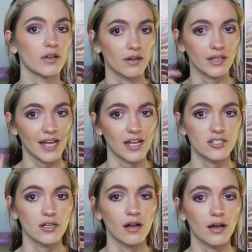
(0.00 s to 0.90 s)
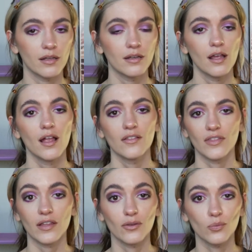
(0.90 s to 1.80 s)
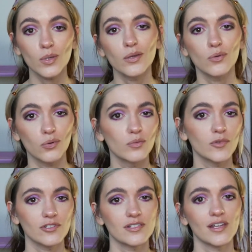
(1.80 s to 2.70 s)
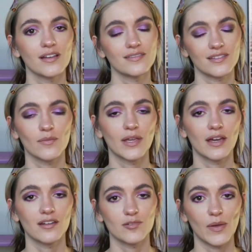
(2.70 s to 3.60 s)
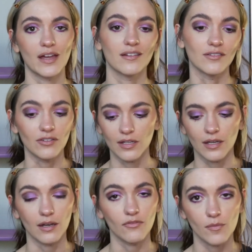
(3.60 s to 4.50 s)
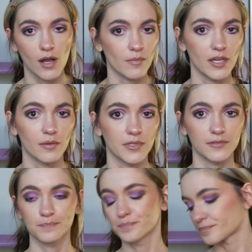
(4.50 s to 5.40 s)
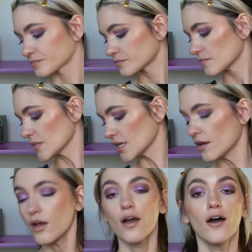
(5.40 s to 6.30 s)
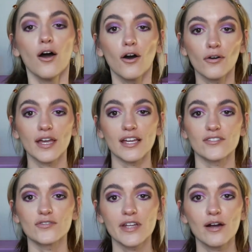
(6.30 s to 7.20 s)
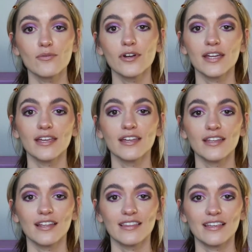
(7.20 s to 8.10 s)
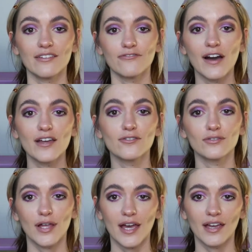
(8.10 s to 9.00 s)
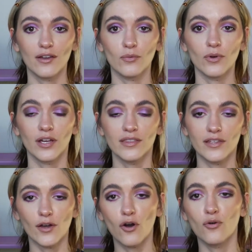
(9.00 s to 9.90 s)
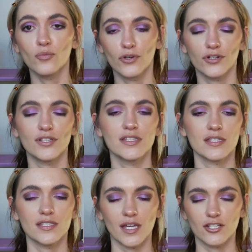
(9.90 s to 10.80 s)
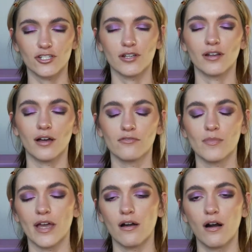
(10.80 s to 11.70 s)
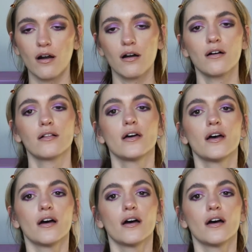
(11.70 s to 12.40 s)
are catching on that the really cool merchandise is coming out of Japan and you can get it from AmiAmi. Okay, so now we're in the final leg. We're in the home goods section of my haul.